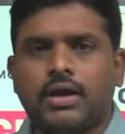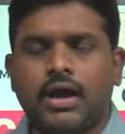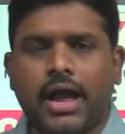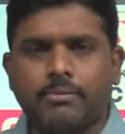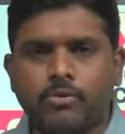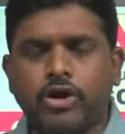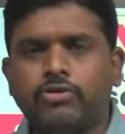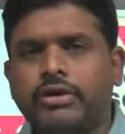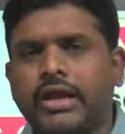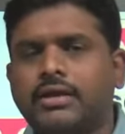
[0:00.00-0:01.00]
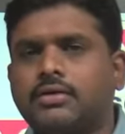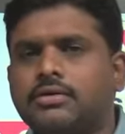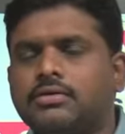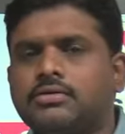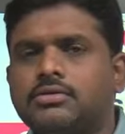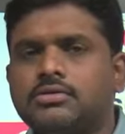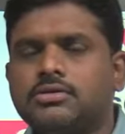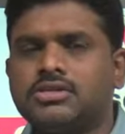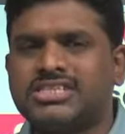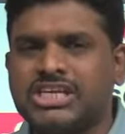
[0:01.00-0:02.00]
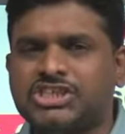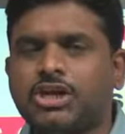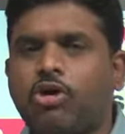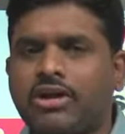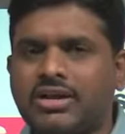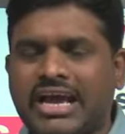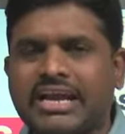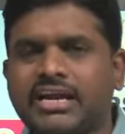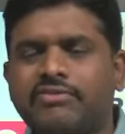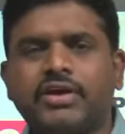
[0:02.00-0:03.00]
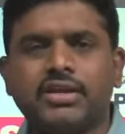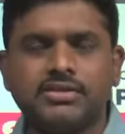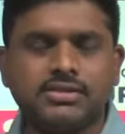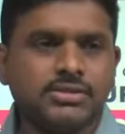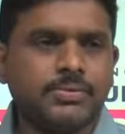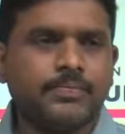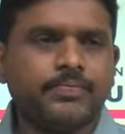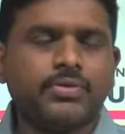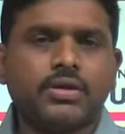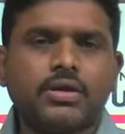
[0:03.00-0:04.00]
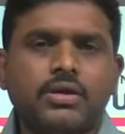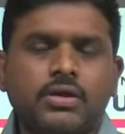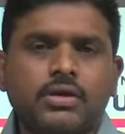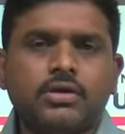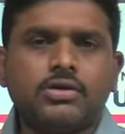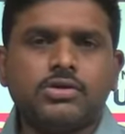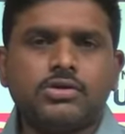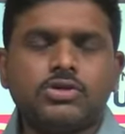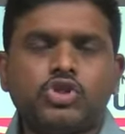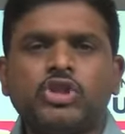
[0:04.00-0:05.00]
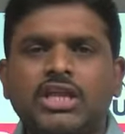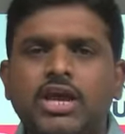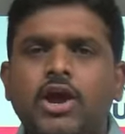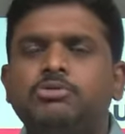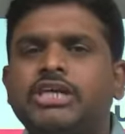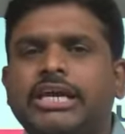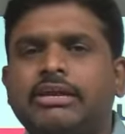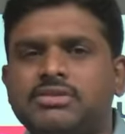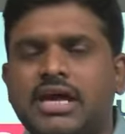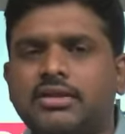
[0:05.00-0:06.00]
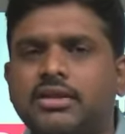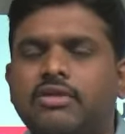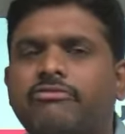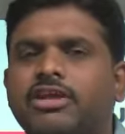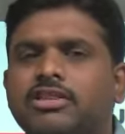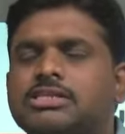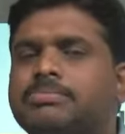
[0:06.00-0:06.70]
I am going to take a session on current affairs. So 3 objectives are there for this